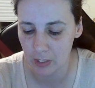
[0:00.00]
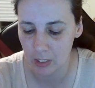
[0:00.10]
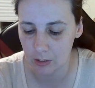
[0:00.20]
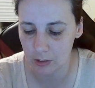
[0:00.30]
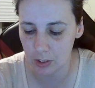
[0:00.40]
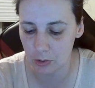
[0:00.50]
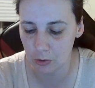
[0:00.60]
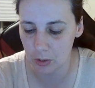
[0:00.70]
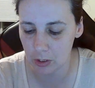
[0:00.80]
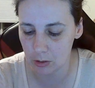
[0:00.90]
This
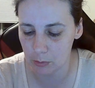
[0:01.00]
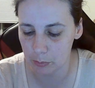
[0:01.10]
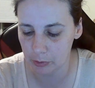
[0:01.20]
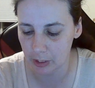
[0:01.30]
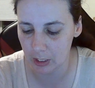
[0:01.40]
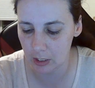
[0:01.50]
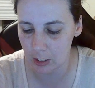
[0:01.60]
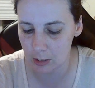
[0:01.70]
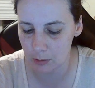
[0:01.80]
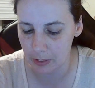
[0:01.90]
historical parade
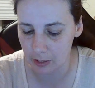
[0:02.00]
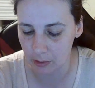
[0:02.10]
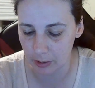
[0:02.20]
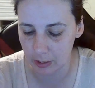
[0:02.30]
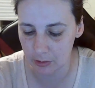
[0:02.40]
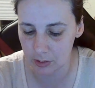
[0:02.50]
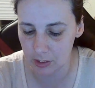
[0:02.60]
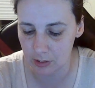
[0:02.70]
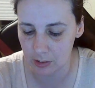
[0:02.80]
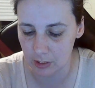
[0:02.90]
has been around
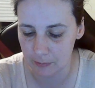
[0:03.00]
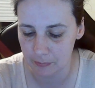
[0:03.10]
since the